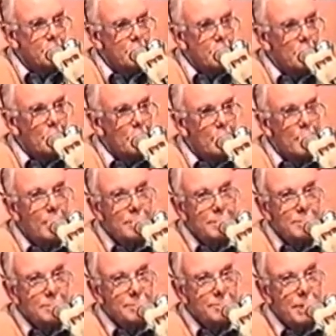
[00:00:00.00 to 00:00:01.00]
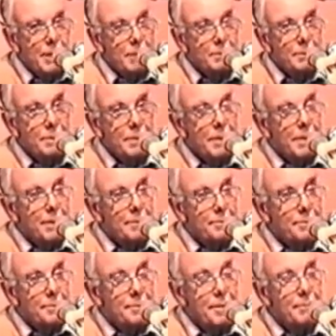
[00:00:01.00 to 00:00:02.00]
or more Jaguar cars
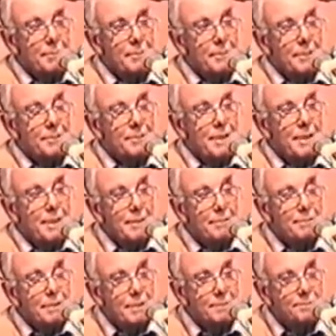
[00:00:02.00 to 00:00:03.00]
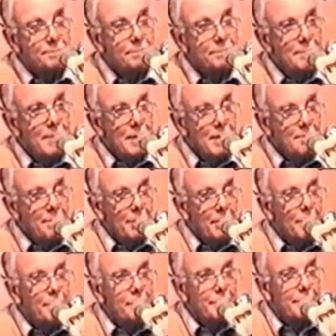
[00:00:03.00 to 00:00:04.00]
assembled in South Africa. Might
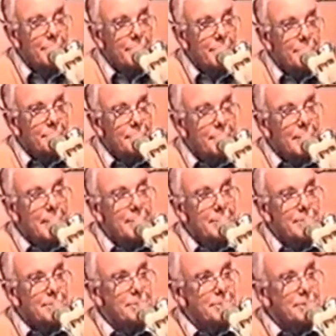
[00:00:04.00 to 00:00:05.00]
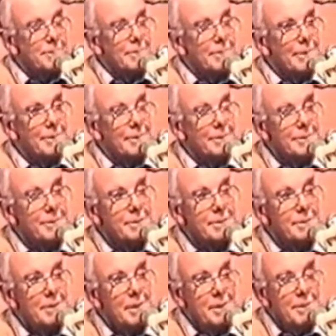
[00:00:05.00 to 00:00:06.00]
also interested to know, I'm sure you are
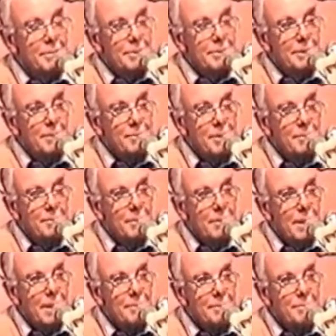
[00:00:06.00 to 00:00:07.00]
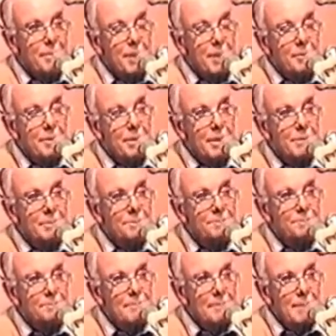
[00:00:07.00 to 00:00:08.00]
interested, we did assemble cars in Mexico,
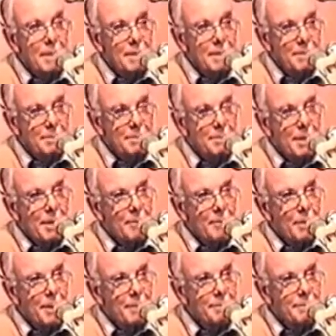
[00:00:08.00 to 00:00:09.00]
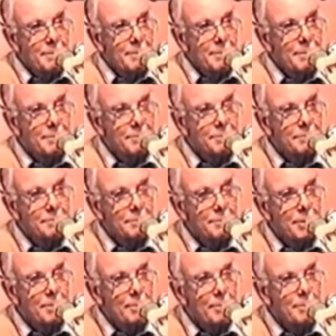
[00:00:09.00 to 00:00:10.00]
the Mark 1,
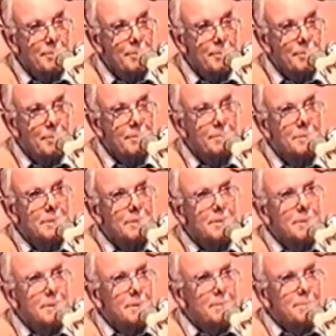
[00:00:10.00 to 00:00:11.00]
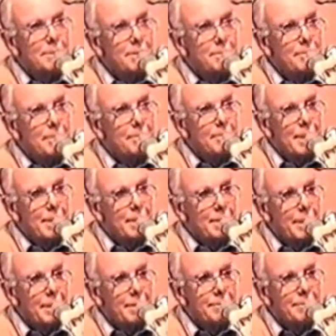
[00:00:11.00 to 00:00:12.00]
3.4, must have been back in
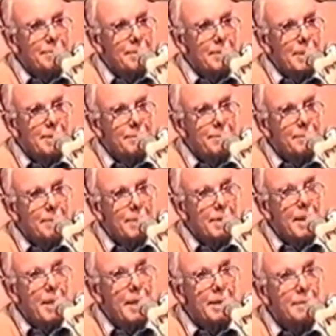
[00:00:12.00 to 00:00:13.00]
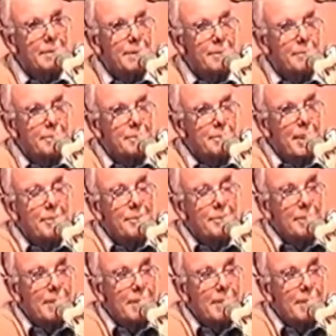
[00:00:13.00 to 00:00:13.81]
1958-59, until the Mexican